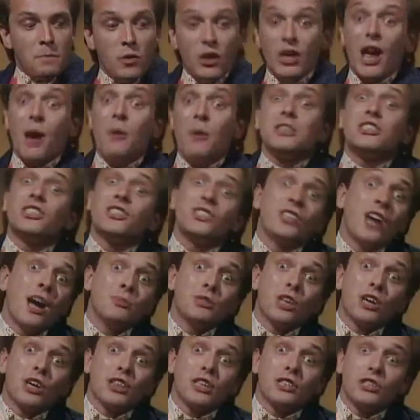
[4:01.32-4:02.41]
know, it's at
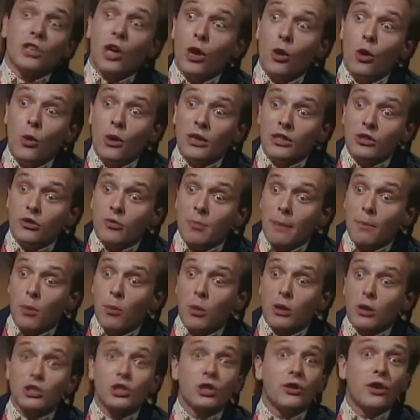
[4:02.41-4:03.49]
times like this, I'll always remember
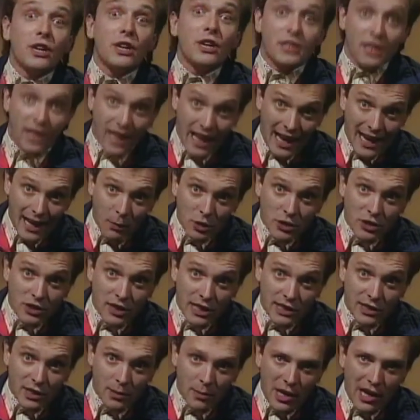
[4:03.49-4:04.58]
what Teresa Kelly once
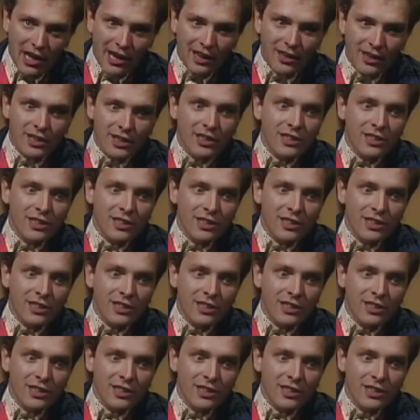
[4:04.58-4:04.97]
said to me.